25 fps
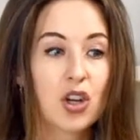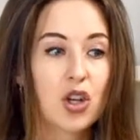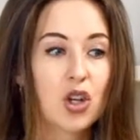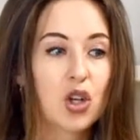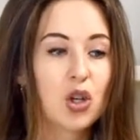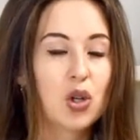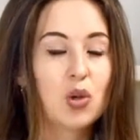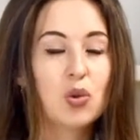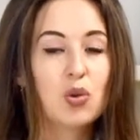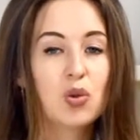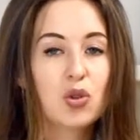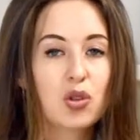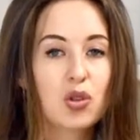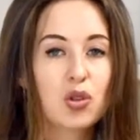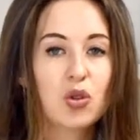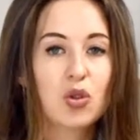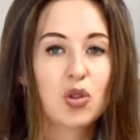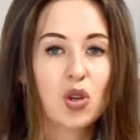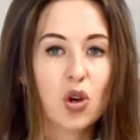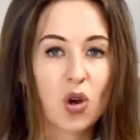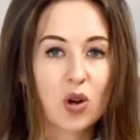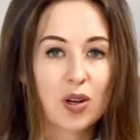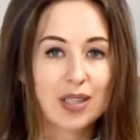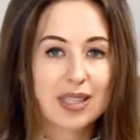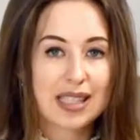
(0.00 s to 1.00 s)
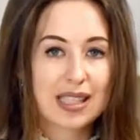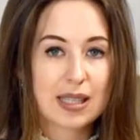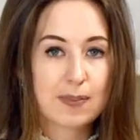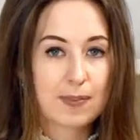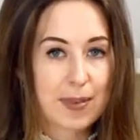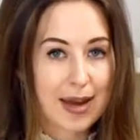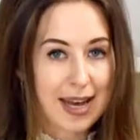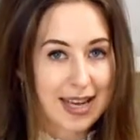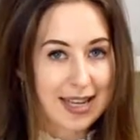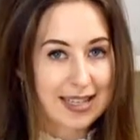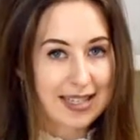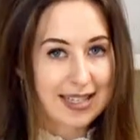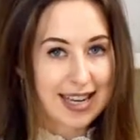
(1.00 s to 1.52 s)
You do not
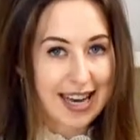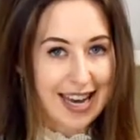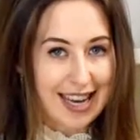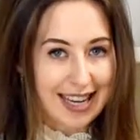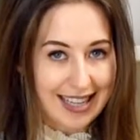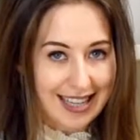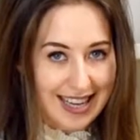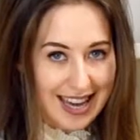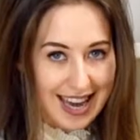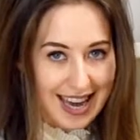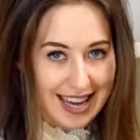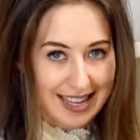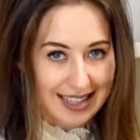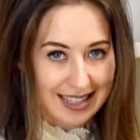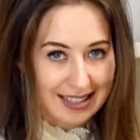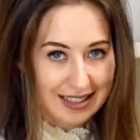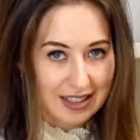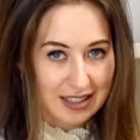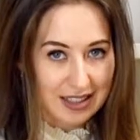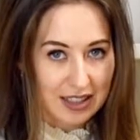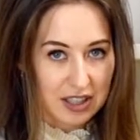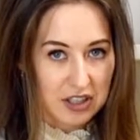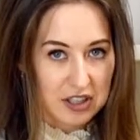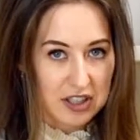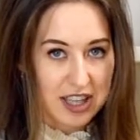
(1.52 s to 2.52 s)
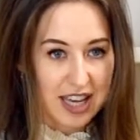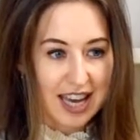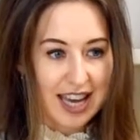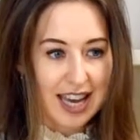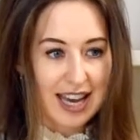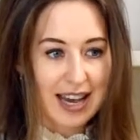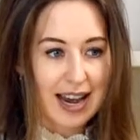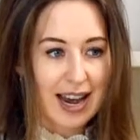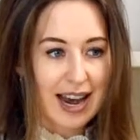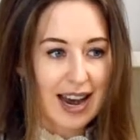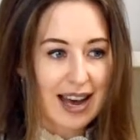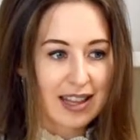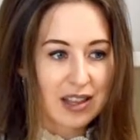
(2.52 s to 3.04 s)
spend again,
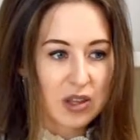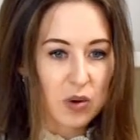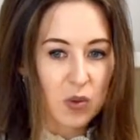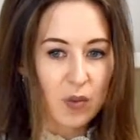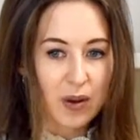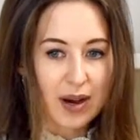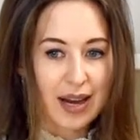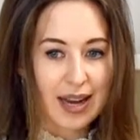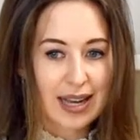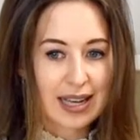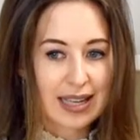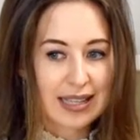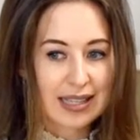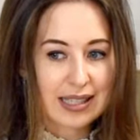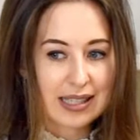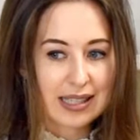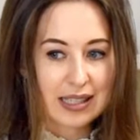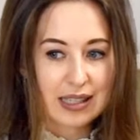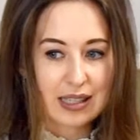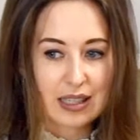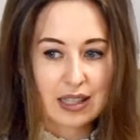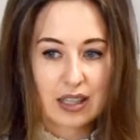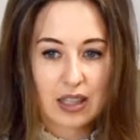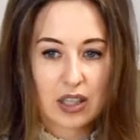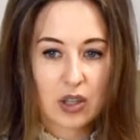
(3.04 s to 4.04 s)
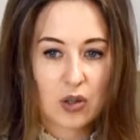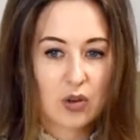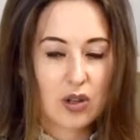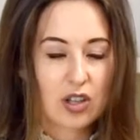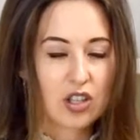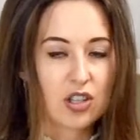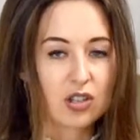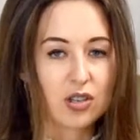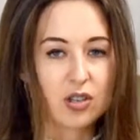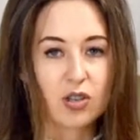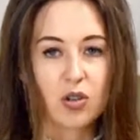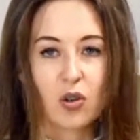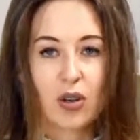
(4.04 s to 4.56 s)
okay? Otherwise, you are
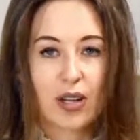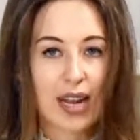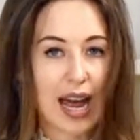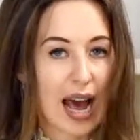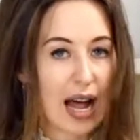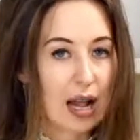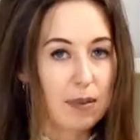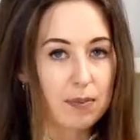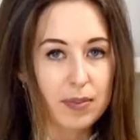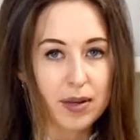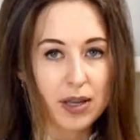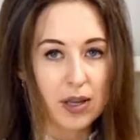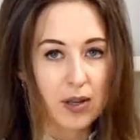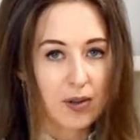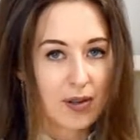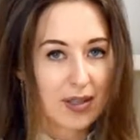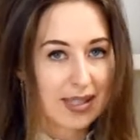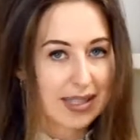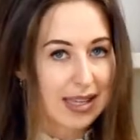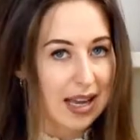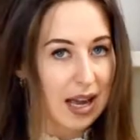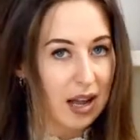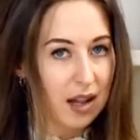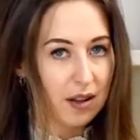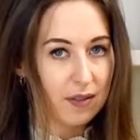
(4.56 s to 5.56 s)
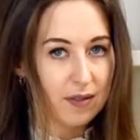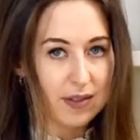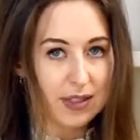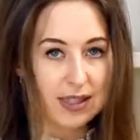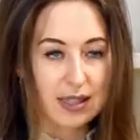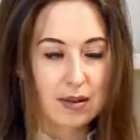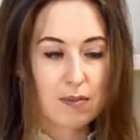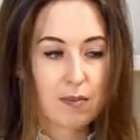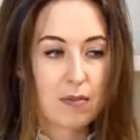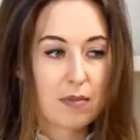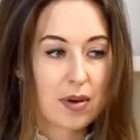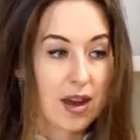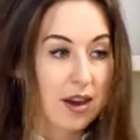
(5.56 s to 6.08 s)
just not helping yourself.
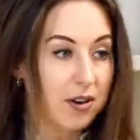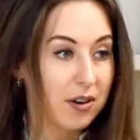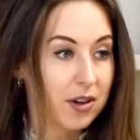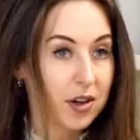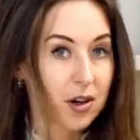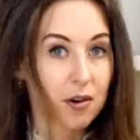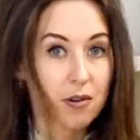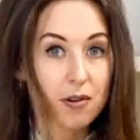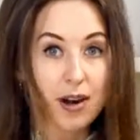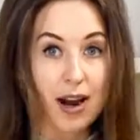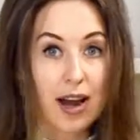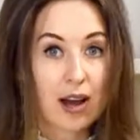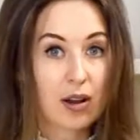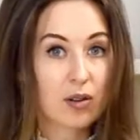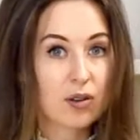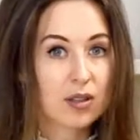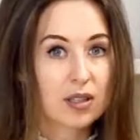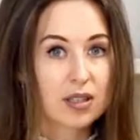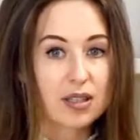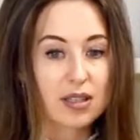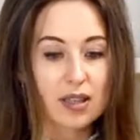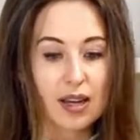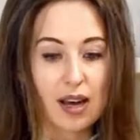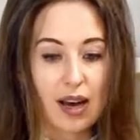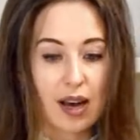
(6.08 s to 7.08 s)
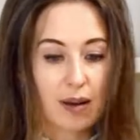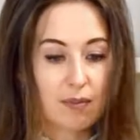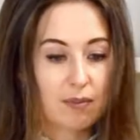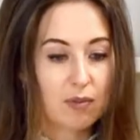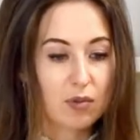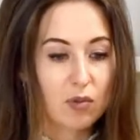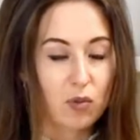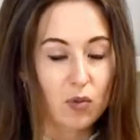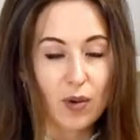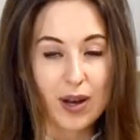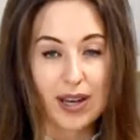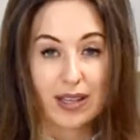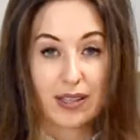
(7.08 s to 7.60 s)
It's a merry-go-round
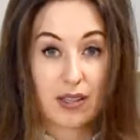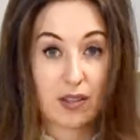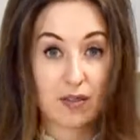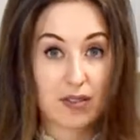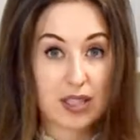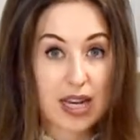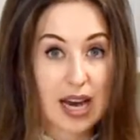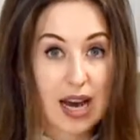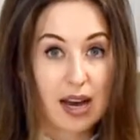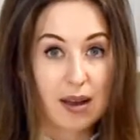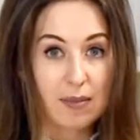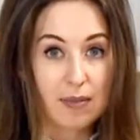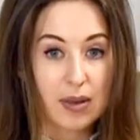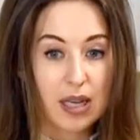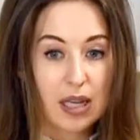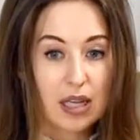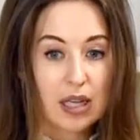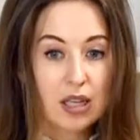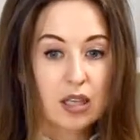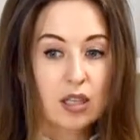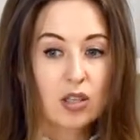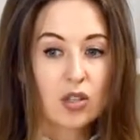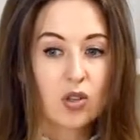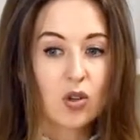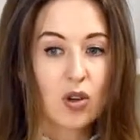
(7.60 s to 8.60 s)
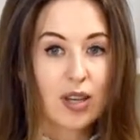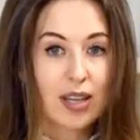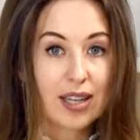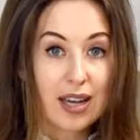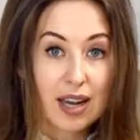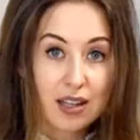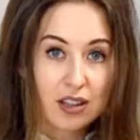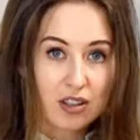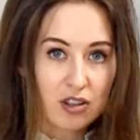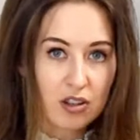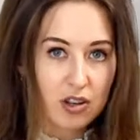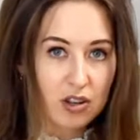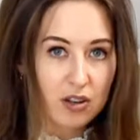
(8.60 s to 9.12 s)
waste of time. So
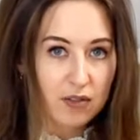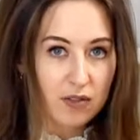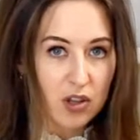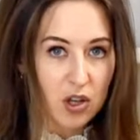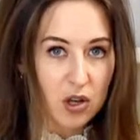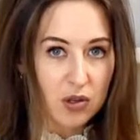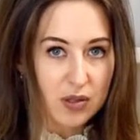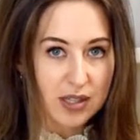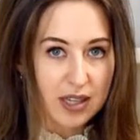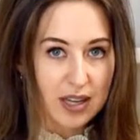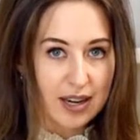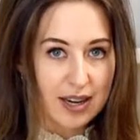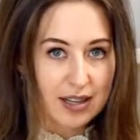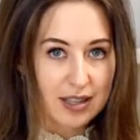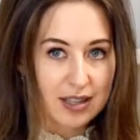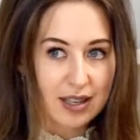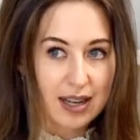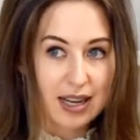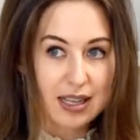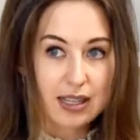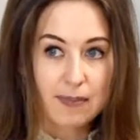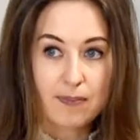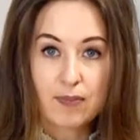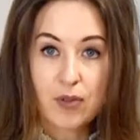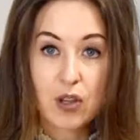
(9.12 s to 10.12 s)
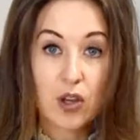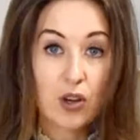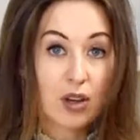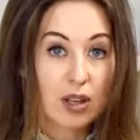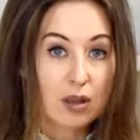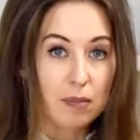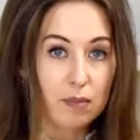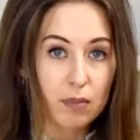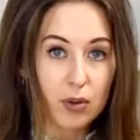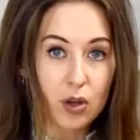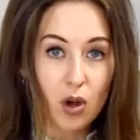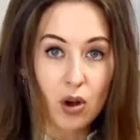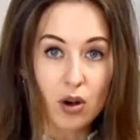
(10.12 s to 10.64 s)
get rid of those credit cards. You
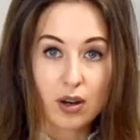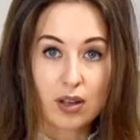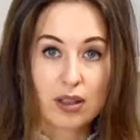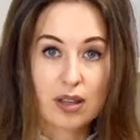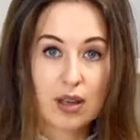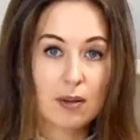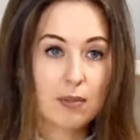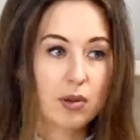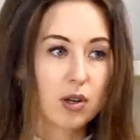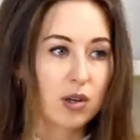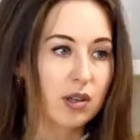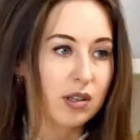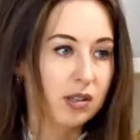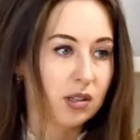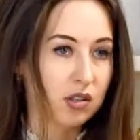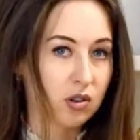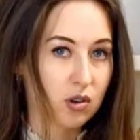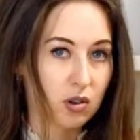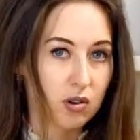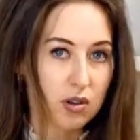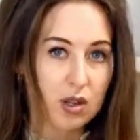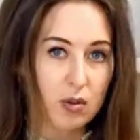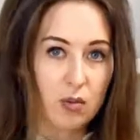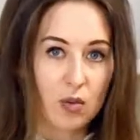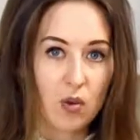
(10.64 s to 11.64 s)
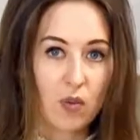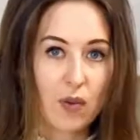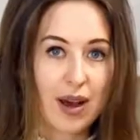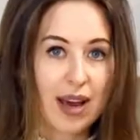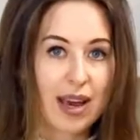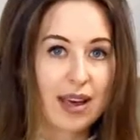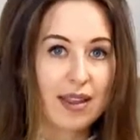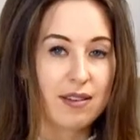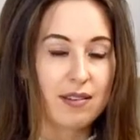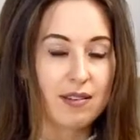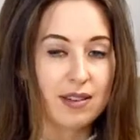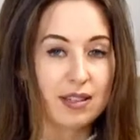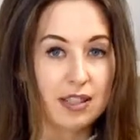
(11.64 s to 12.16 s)
can block them, you can throw them
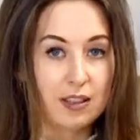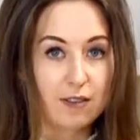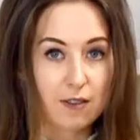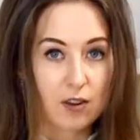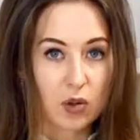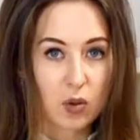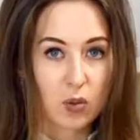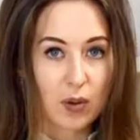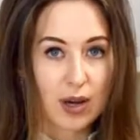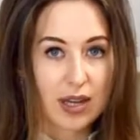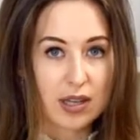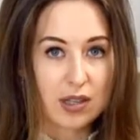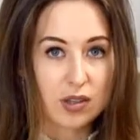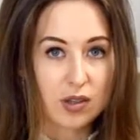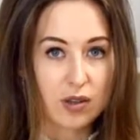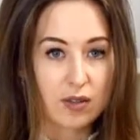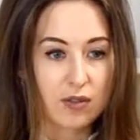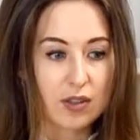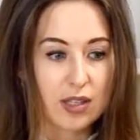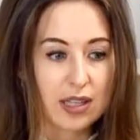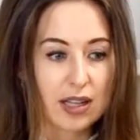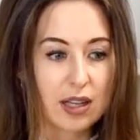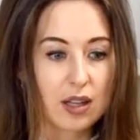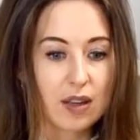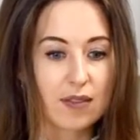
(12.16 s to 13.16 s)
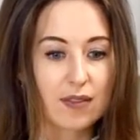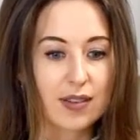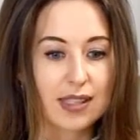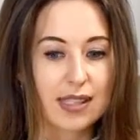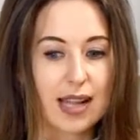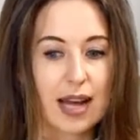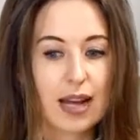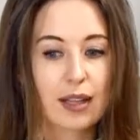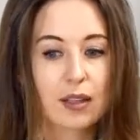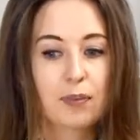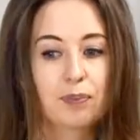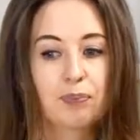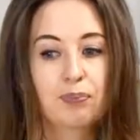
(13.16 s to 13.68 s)
away. There are different ways of dealing with
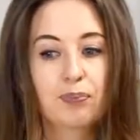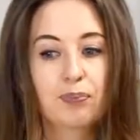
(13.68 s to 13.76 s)
that.